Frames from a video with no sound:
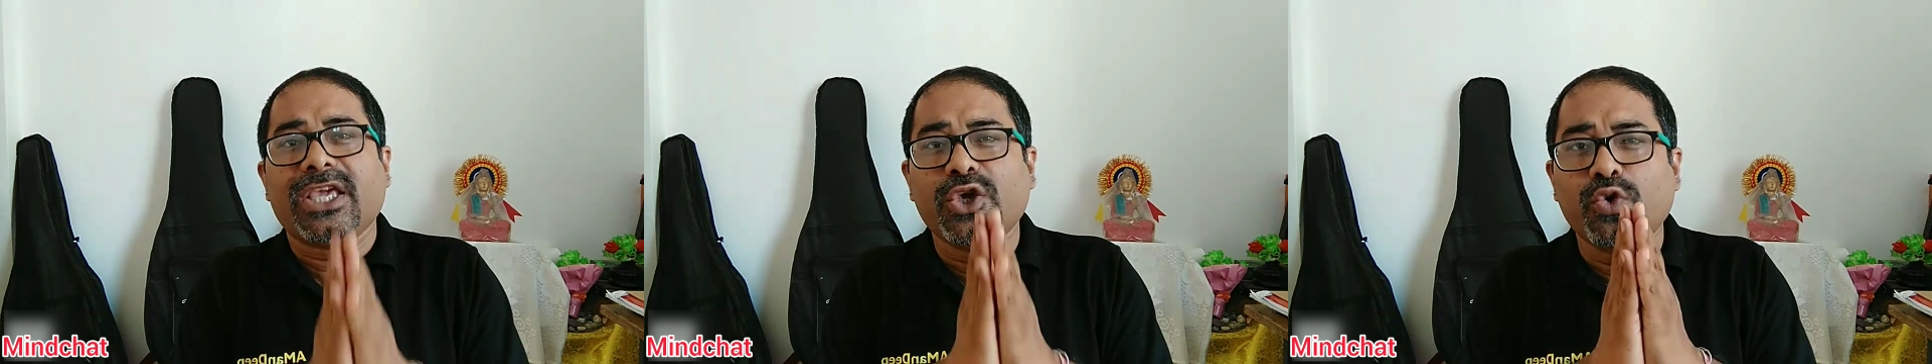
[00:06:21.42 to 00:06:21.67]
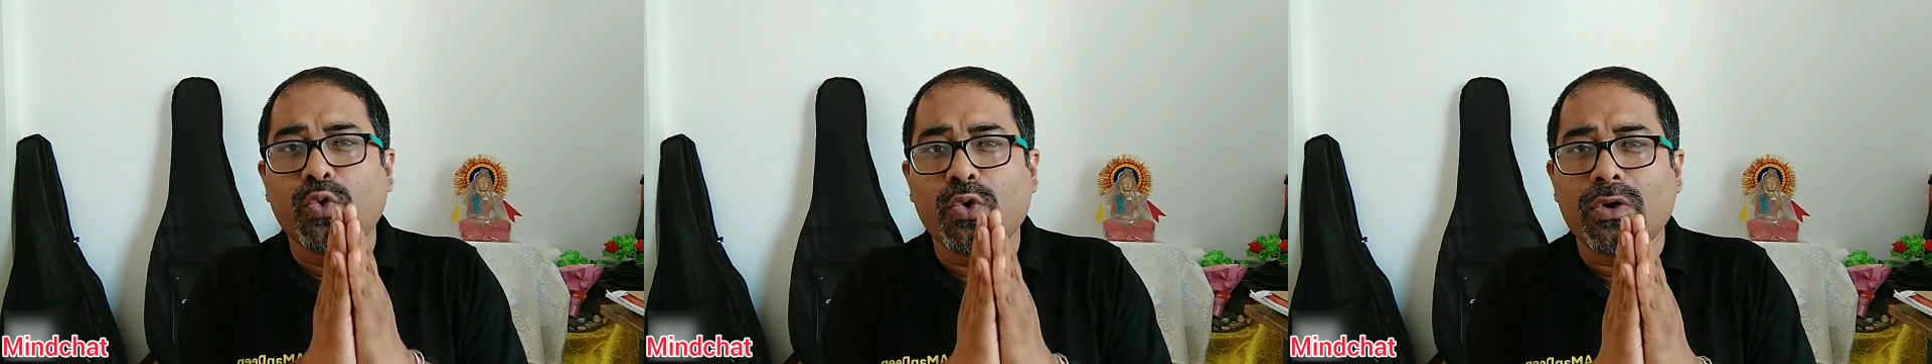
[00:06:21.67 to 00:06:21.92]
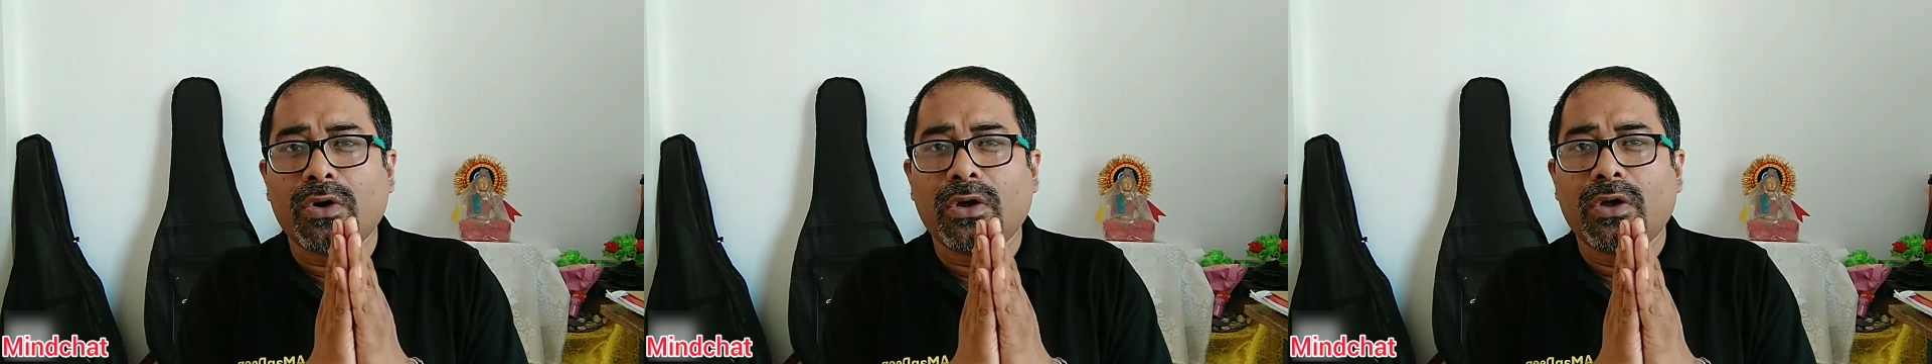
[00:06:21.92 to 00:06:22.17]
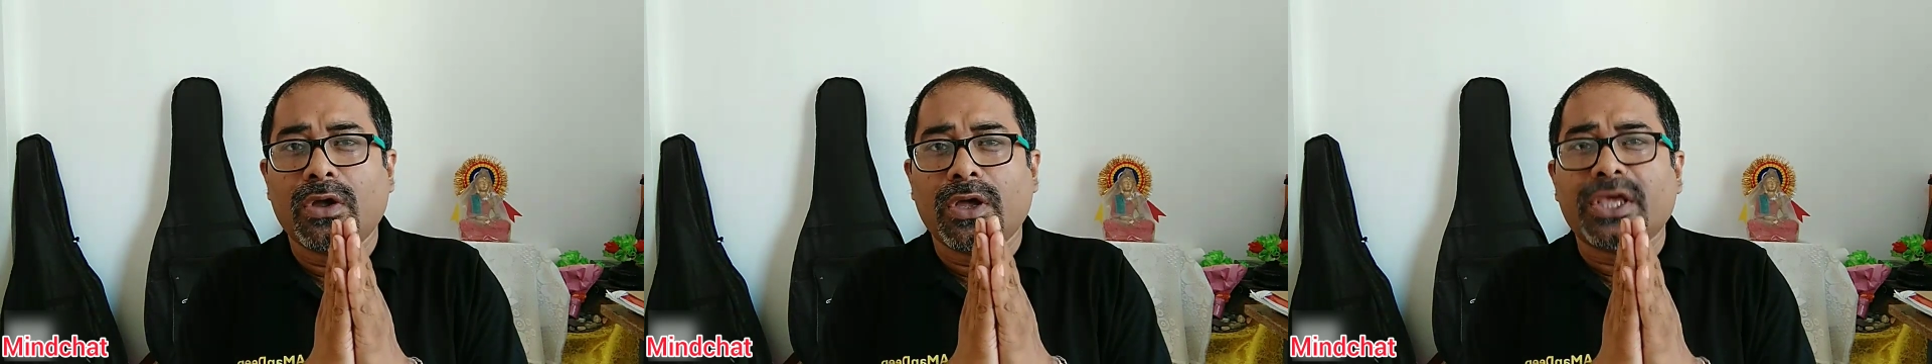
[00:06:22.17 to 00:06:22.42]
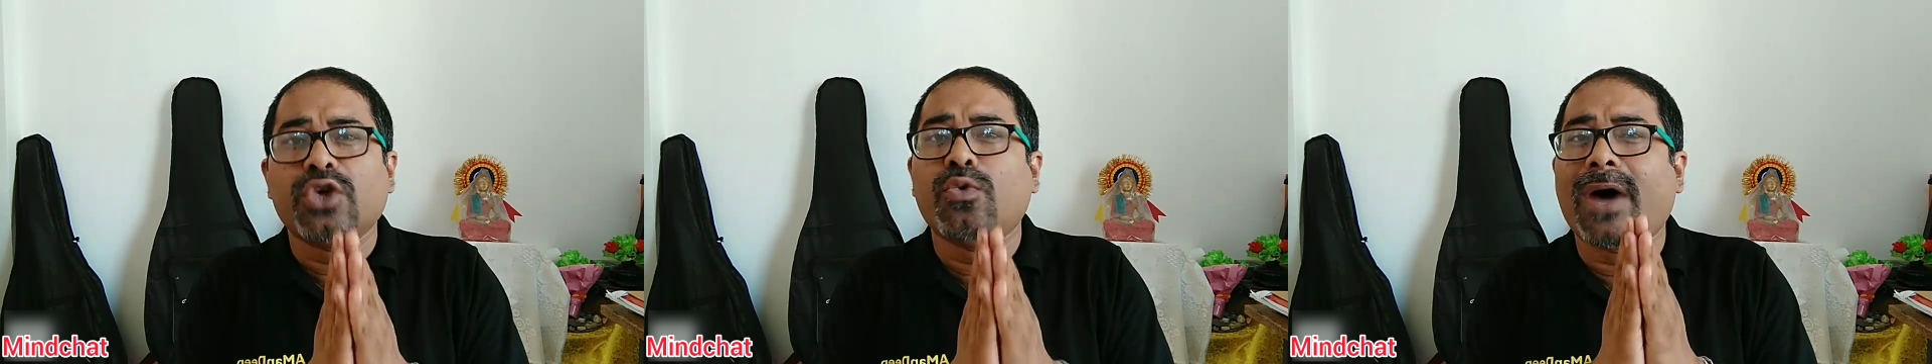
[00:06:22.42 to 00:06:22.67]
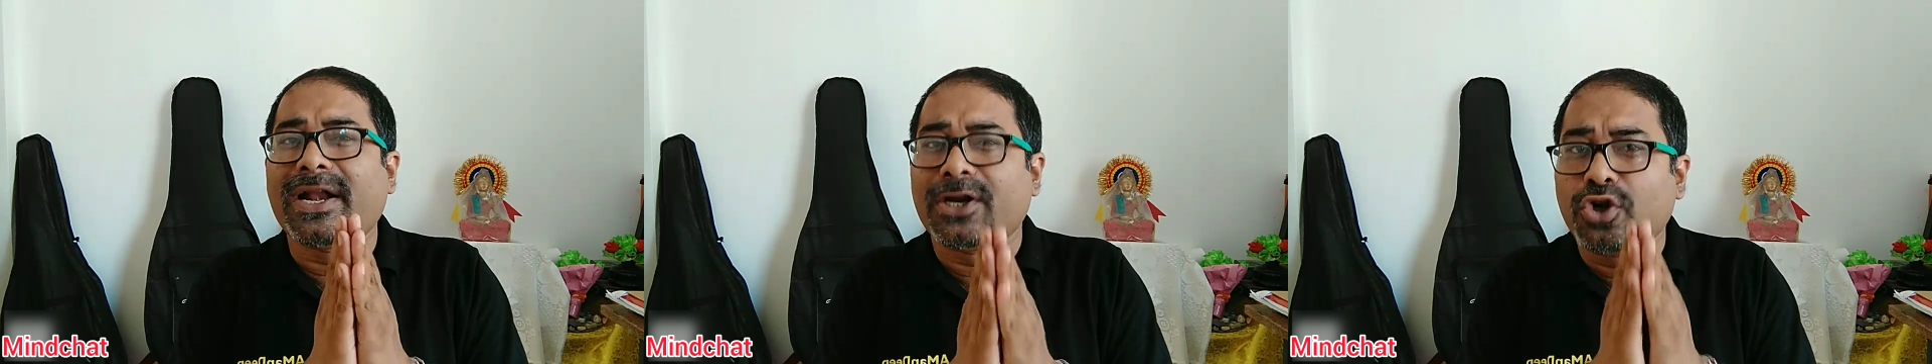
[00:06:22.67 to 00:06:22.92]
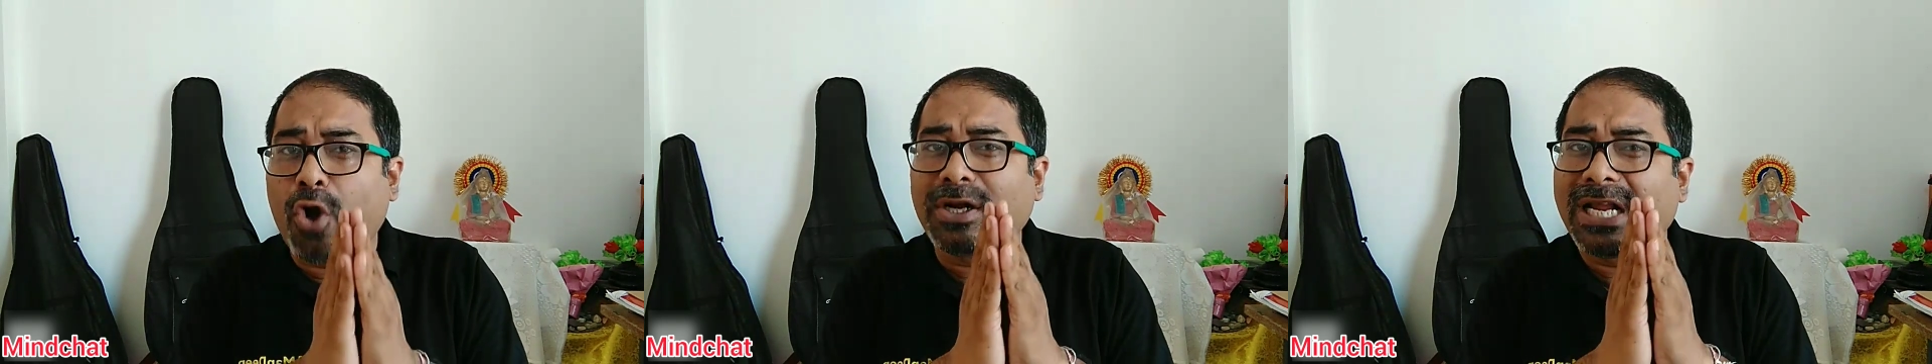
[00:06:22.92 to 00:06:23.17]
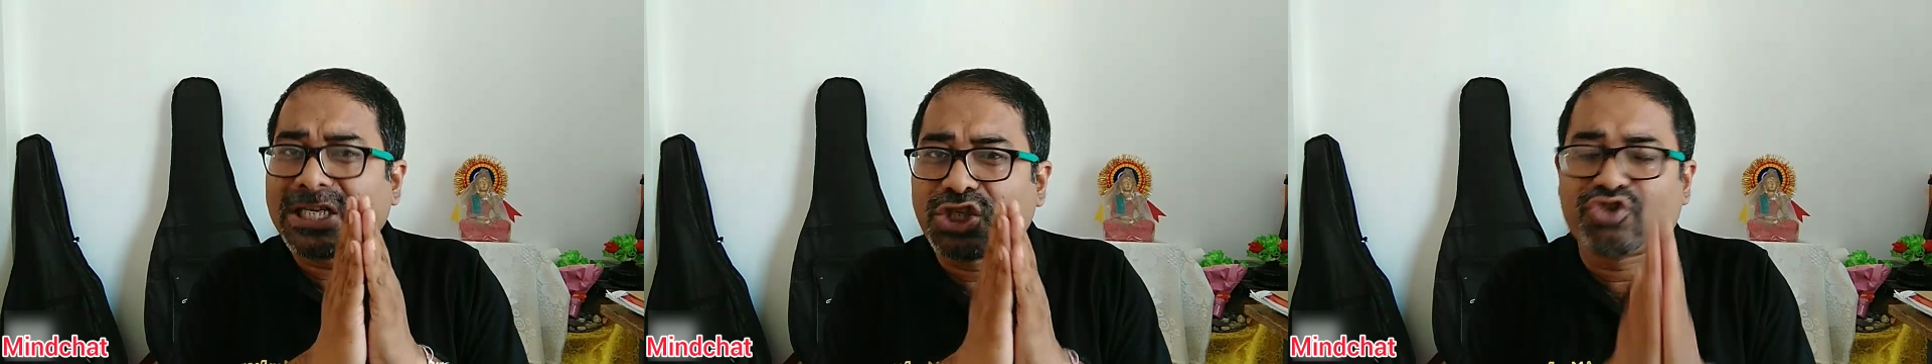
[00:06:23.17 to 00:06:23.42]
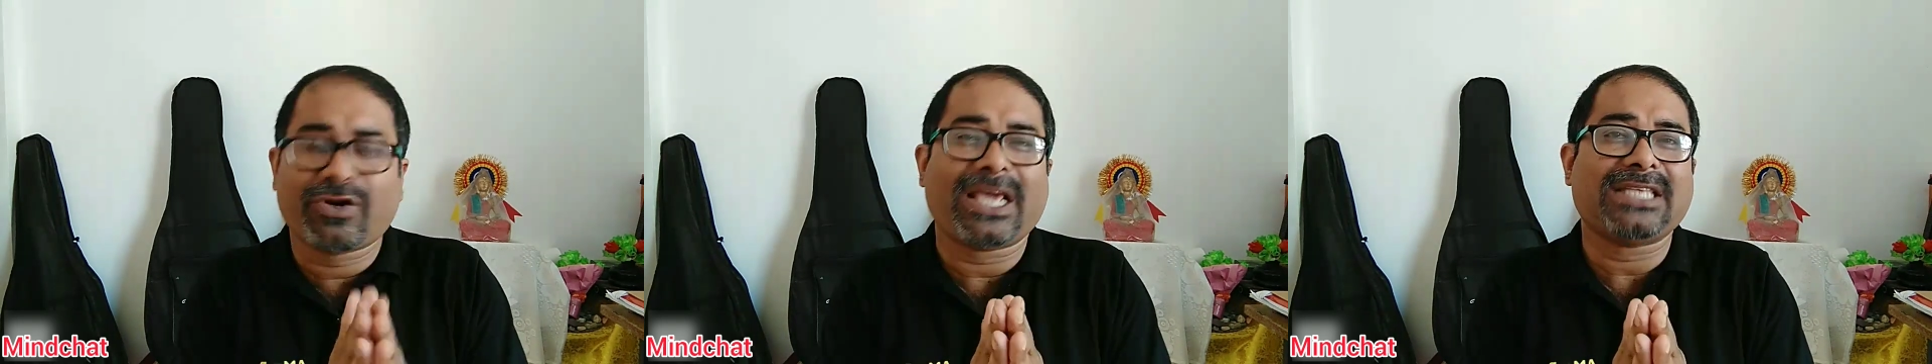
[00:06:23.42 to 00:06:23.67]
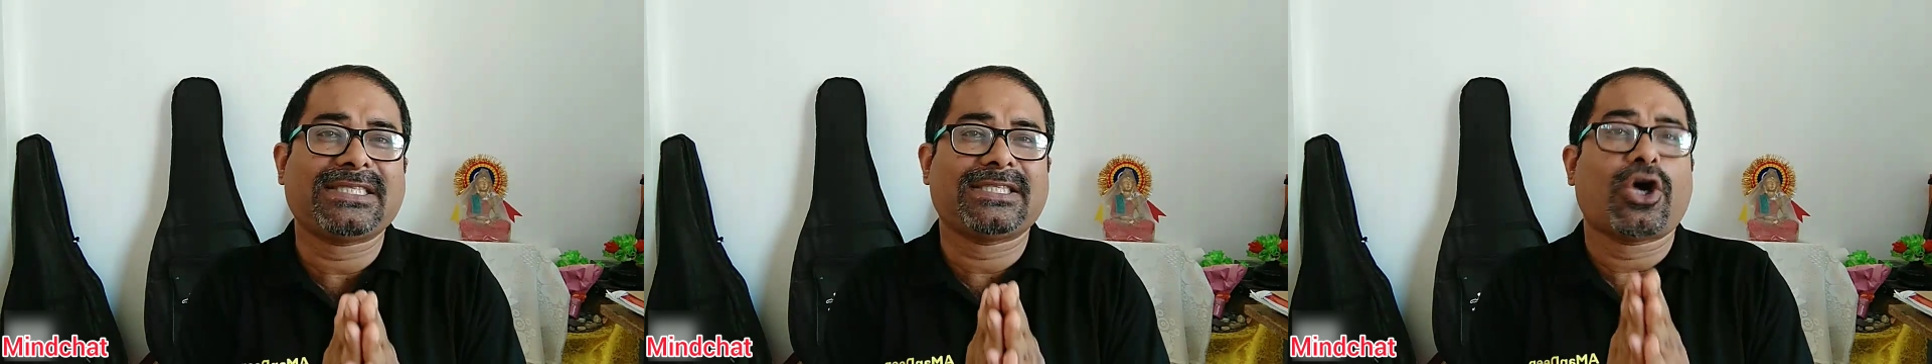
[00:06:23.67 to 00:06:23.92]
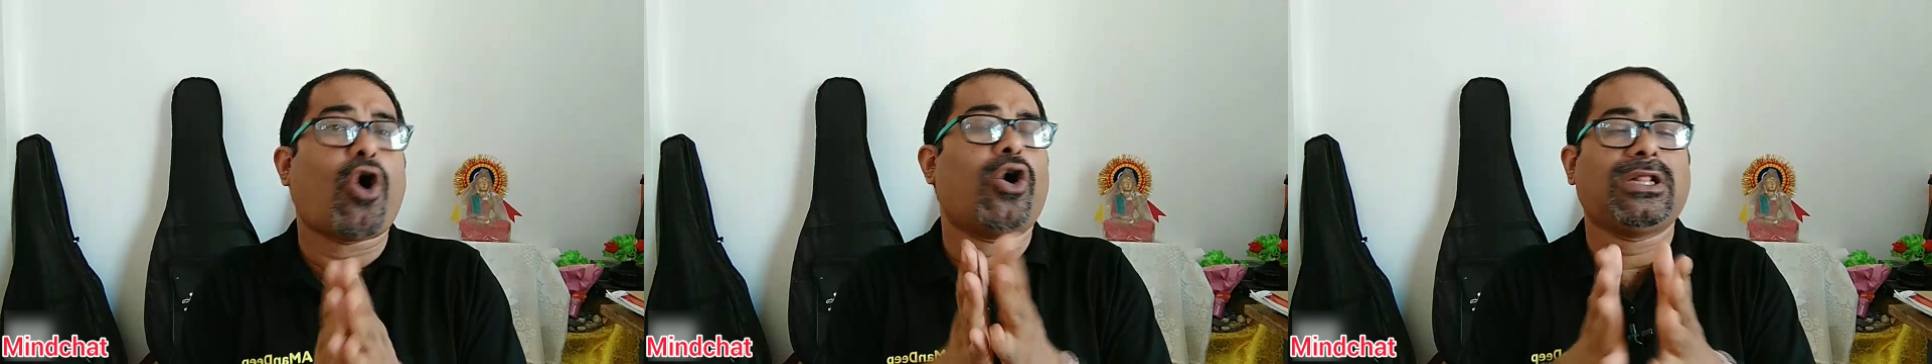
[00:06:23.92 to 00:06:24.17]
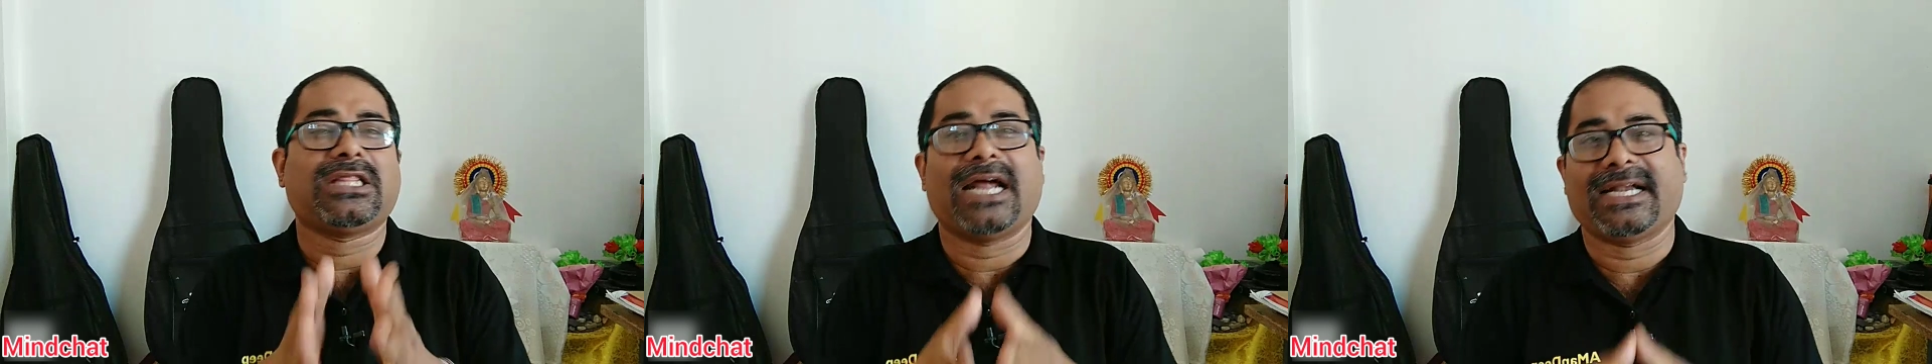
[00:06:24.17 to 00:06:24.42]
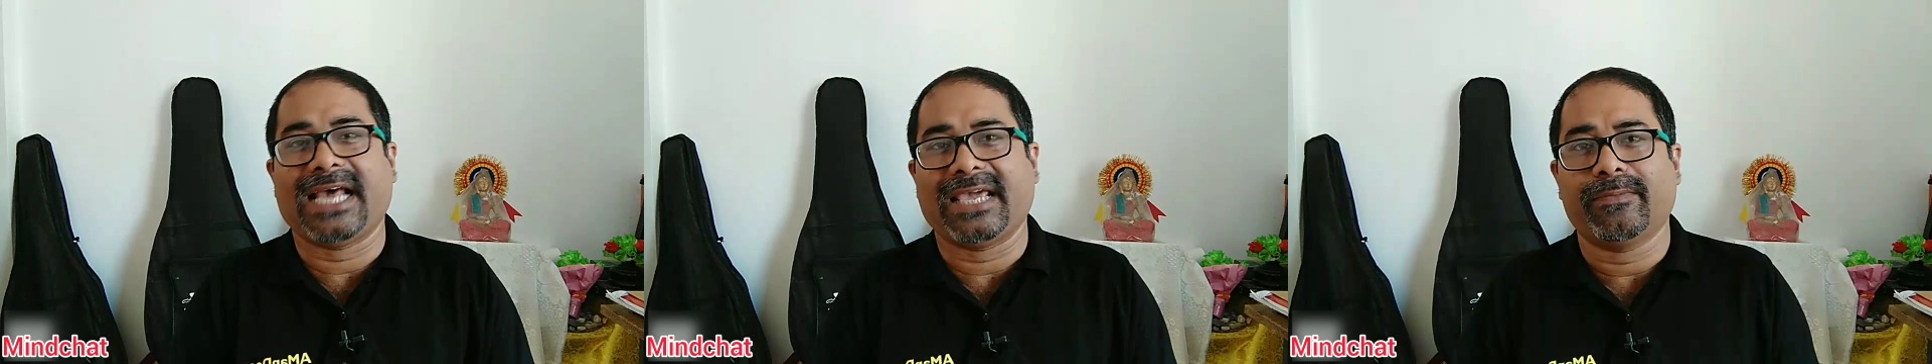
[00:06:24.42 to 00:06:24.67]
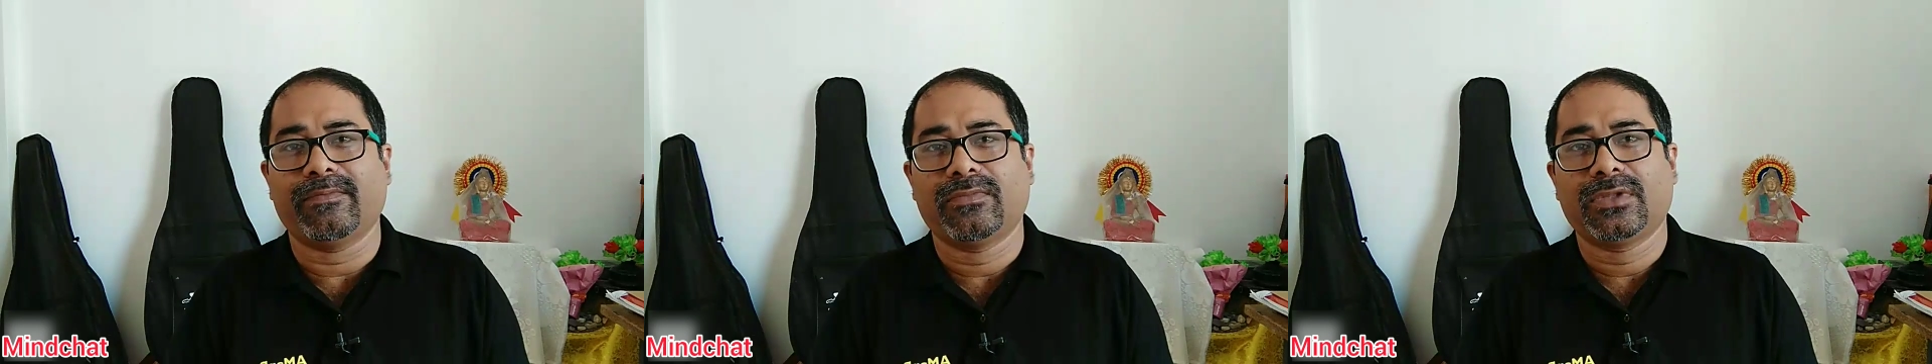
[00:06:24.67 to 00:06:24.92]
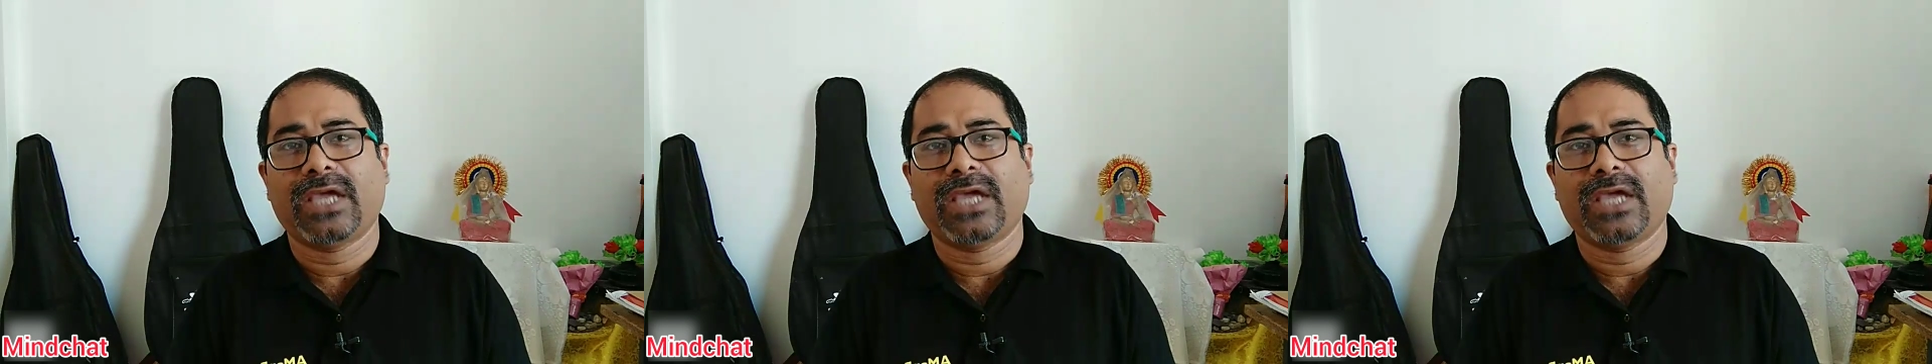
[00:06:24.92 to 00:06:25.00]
you are not stressed all the time